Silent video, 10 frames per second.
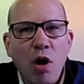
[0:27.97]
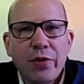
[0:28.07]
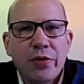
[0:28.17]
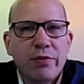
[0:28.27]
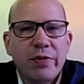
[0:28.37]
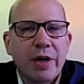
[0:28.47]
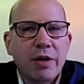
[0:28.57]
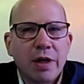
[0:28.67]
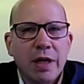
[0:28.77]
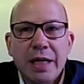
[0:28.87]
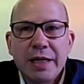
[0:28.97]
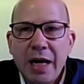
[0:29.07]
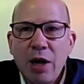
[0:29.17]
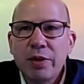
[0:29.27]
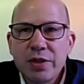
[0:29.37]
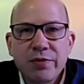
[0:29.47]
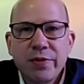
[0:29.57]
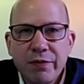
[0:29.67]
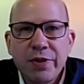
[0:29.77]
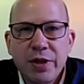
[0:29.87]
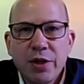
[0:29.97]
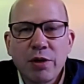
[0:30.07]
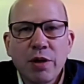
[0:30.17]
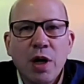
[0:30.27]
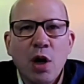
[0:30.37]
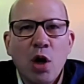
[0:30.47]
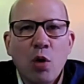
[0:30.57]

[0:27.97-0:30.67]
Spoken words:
Author Fair, now in its 5th year.